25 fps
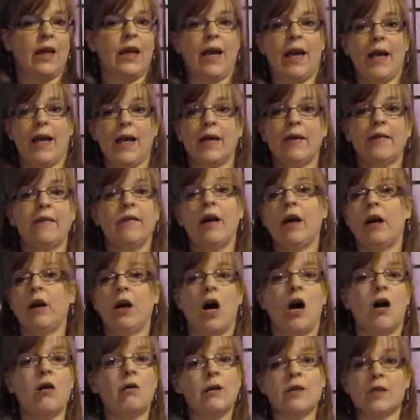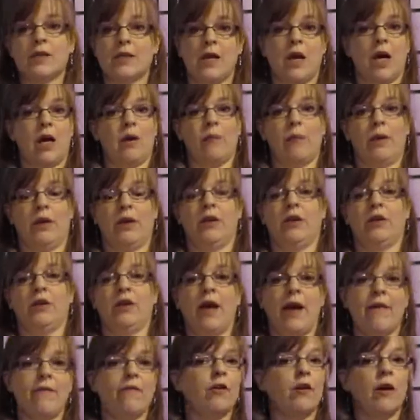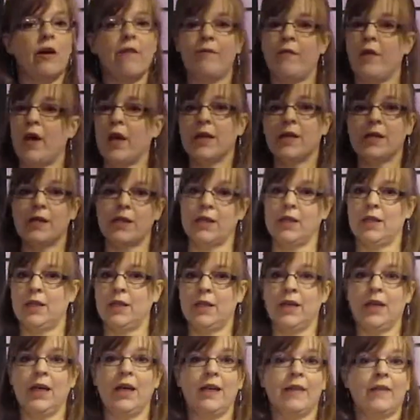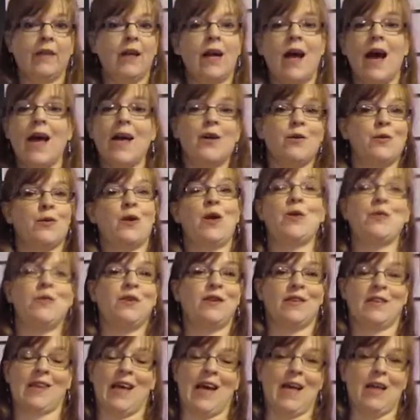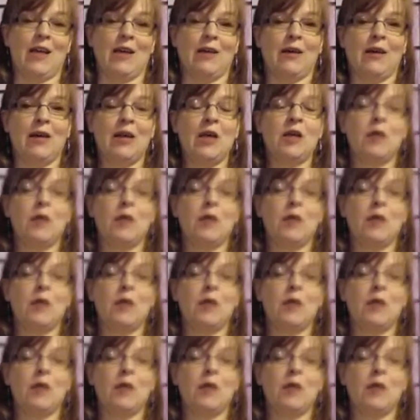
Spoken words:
And they'll always tell me. They're never offended that I don't know the sign,